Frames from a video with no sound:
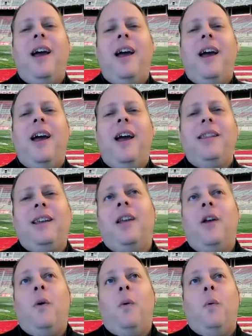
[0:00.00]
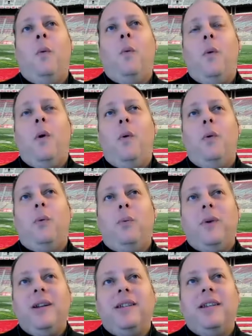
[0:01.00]
I think the
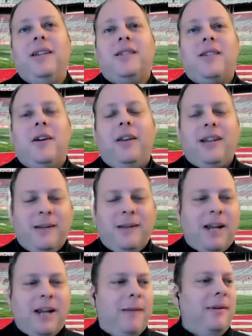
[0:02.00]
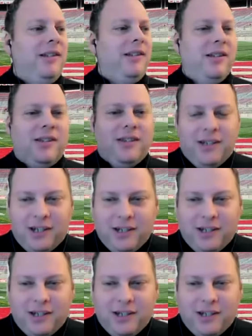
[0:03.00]
reason is start, like some comedies just